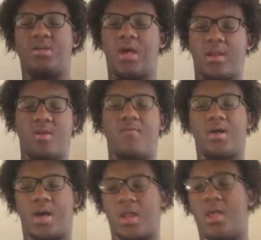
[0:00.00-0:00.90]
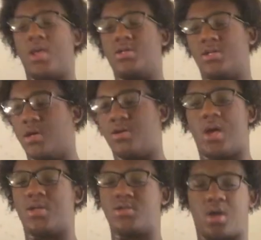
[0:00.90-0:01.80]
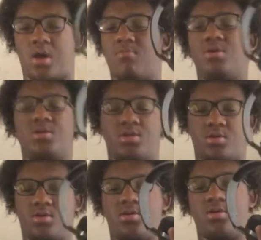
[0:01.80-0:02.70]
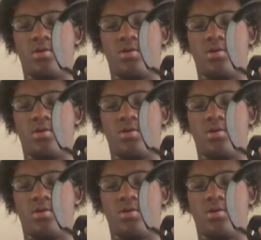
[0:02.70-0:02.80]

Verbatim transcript: Y'all know I got a headset. That's common sense.